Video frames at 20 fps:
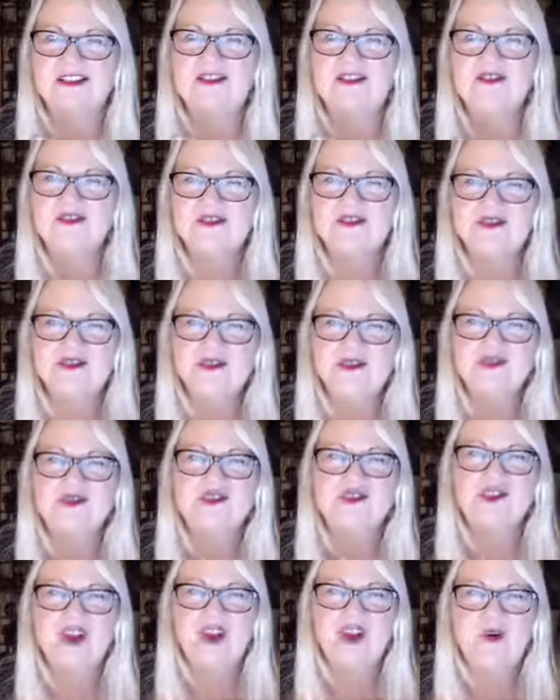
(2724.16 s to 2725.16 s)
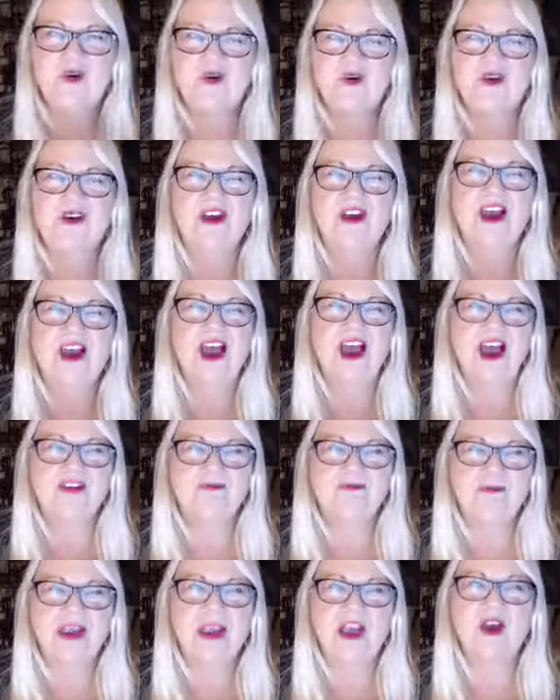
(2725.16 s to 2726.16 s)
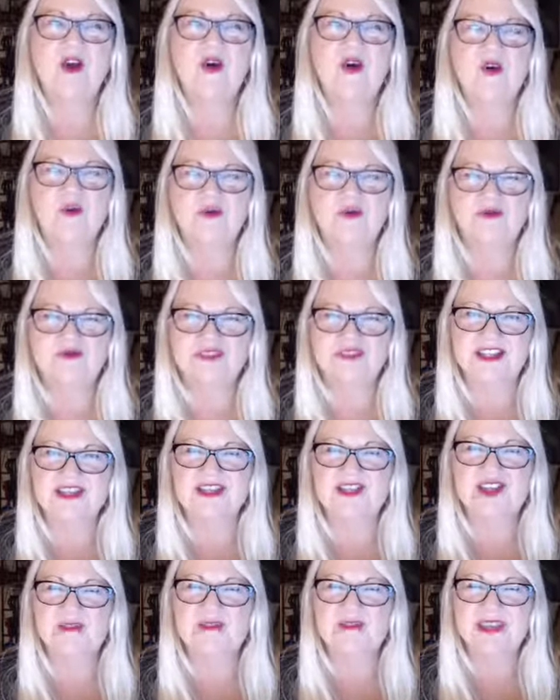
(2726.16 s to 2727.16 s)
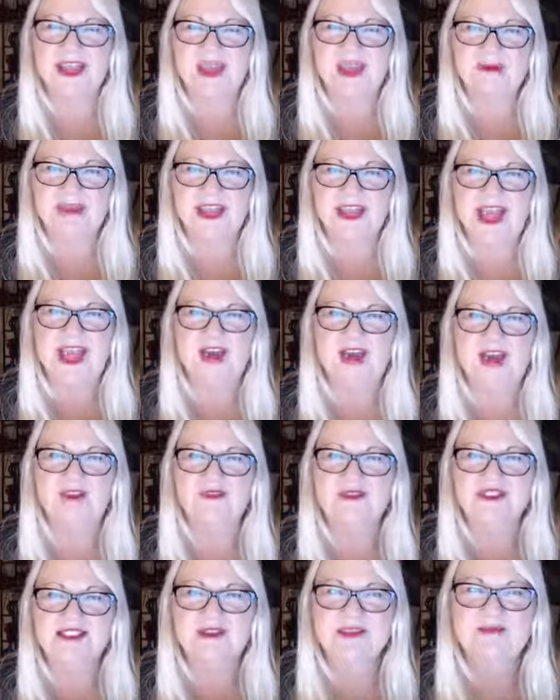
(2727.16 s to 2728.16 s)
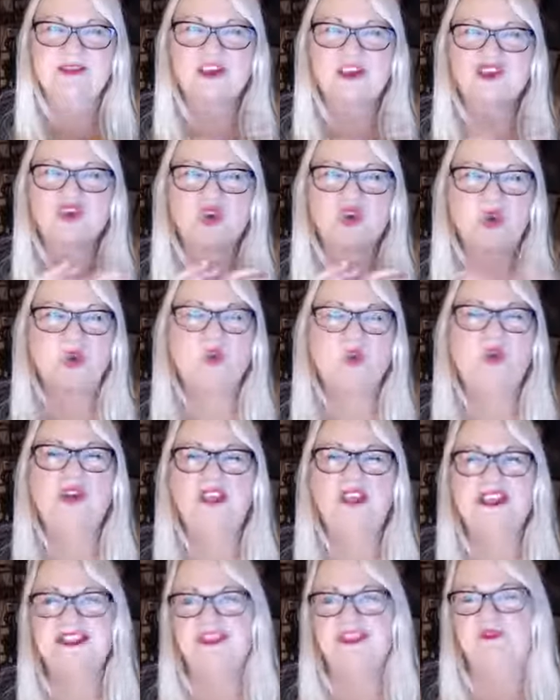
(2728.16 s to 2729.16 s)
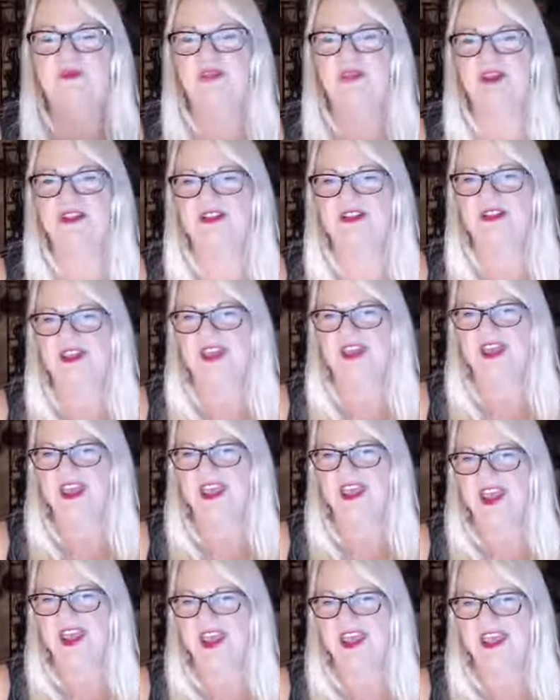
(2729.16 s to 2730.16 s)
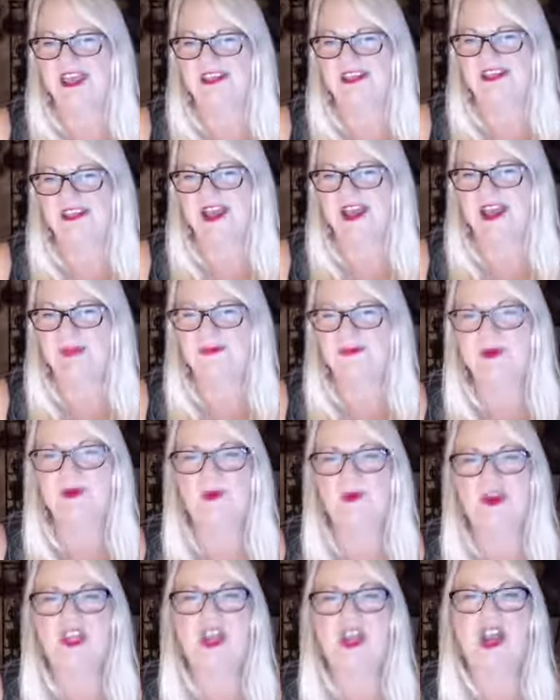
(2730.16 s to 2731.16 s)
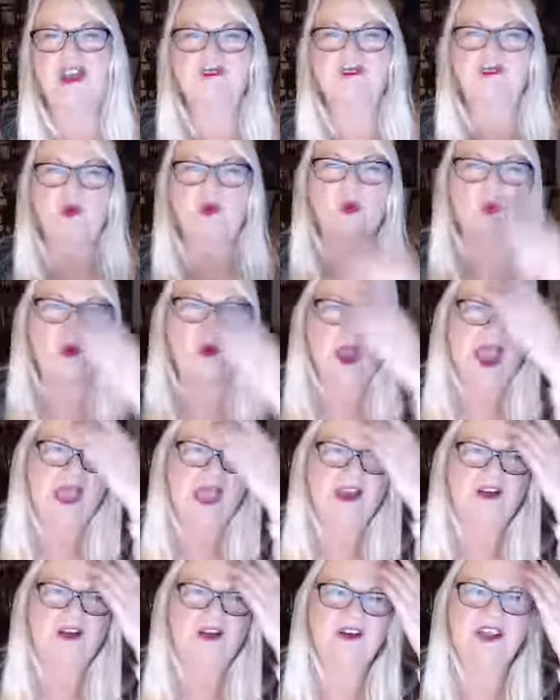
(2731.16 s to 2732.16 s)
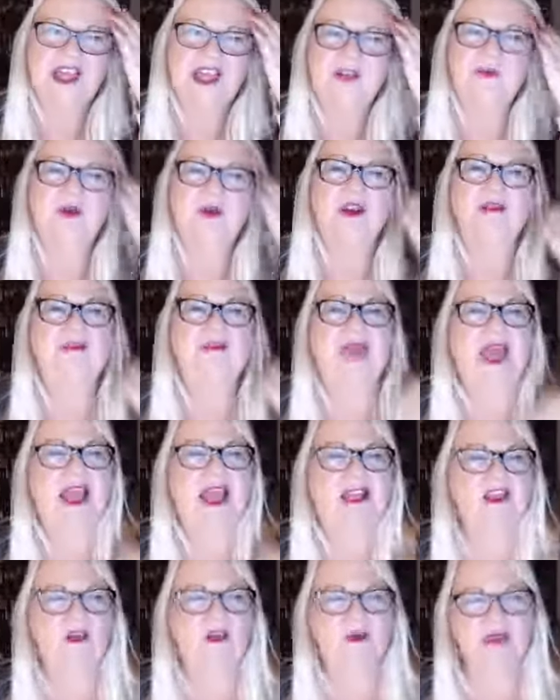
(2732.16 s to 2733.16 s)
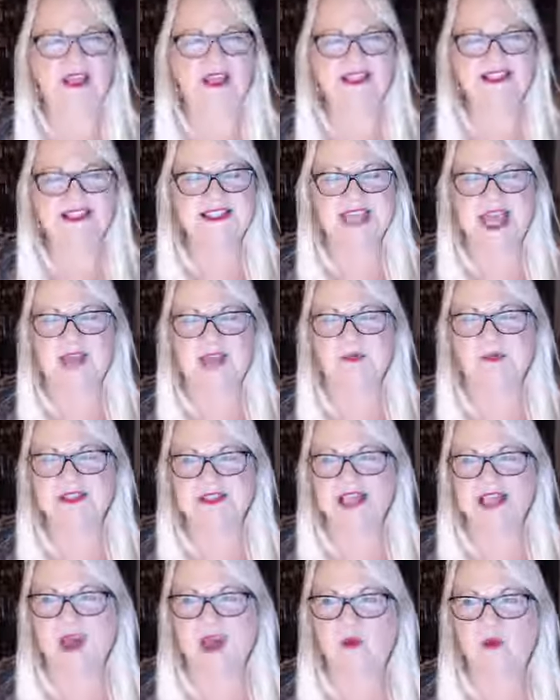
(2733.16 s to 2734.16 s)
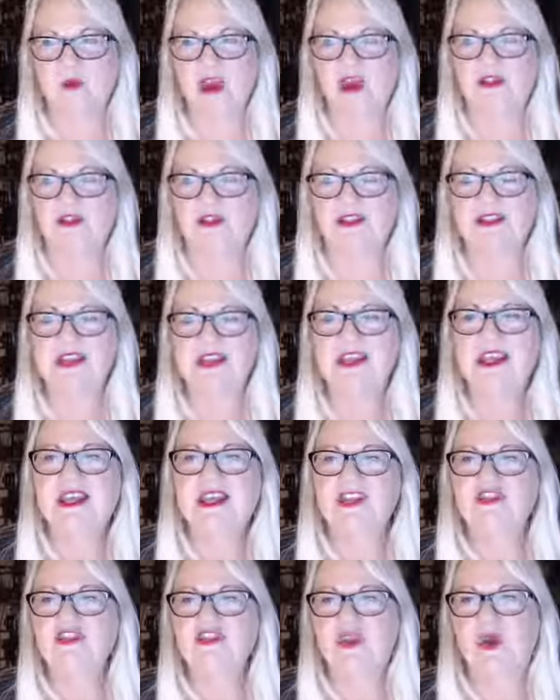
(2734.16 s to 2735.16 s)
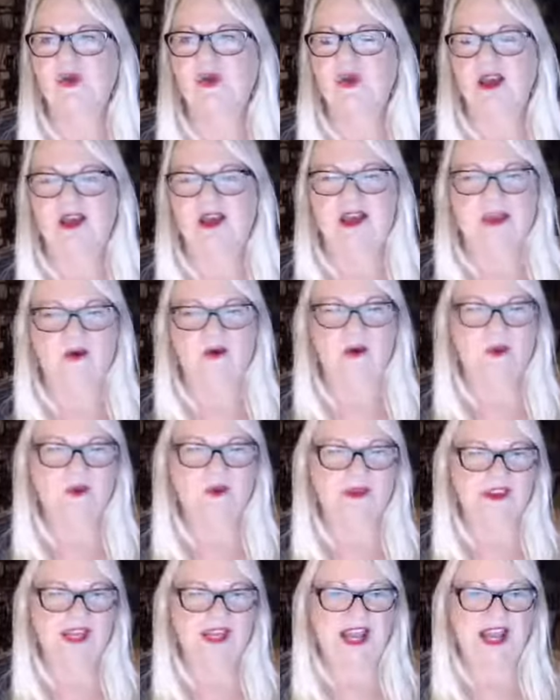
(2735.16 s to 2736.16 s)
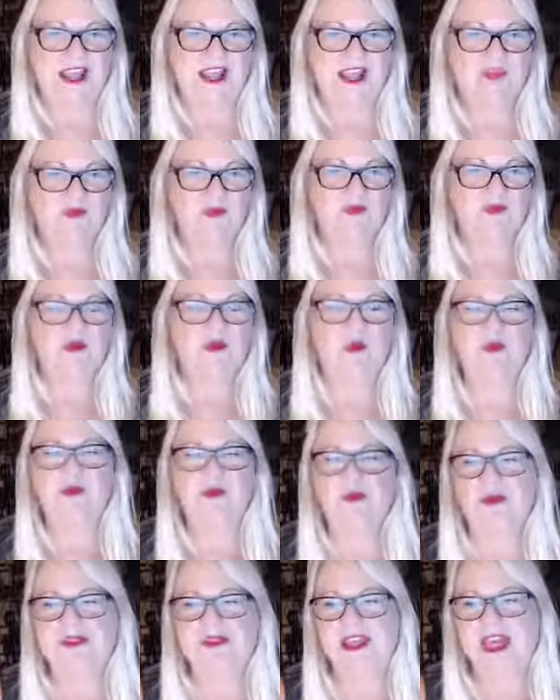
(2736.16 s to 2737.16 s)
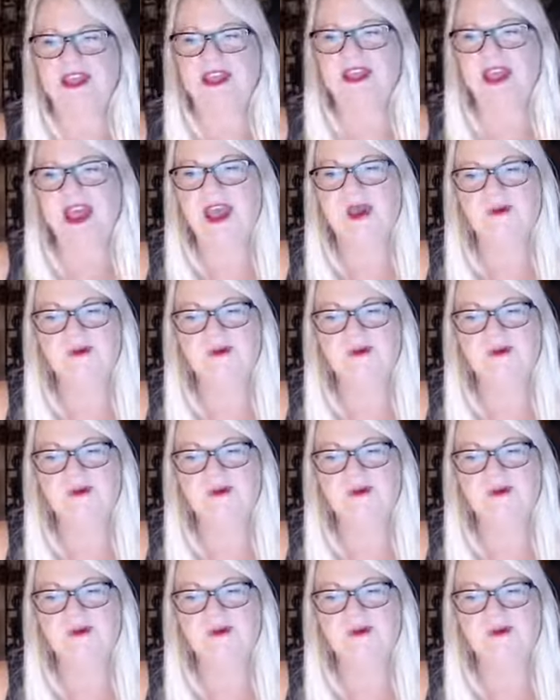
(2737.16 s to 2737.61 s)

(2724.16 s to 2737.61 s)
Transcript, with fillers: new show of my own that's going to be coming out, something totally different. And uh, I've been working on it for a while. I had to put it back a little bit because Dad was not well. And so uh, I'm hoping that I can move forward with that now.